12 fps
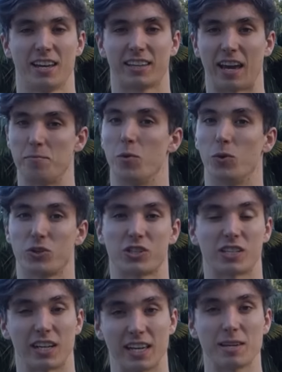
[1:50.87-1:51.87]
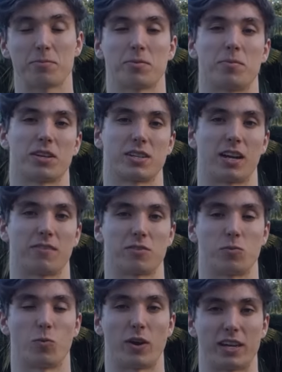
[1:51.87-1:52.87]
get more sleep, because I'd
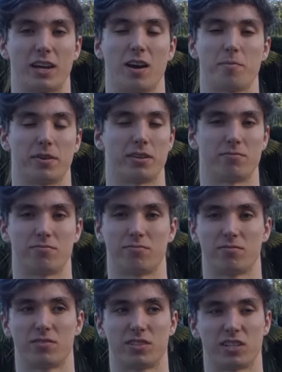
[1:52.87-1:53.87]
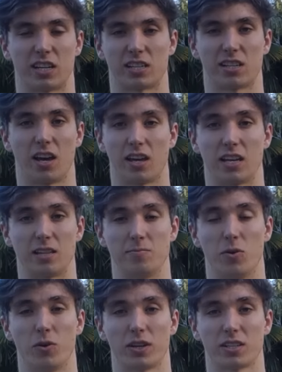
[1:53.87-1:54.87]
have to wake up at 6:30 in the
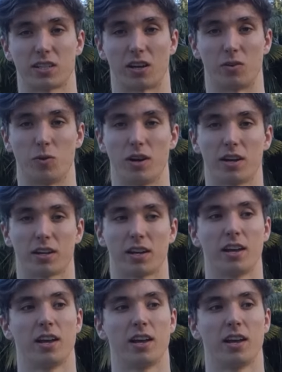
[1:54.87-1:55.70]
morning to go to work.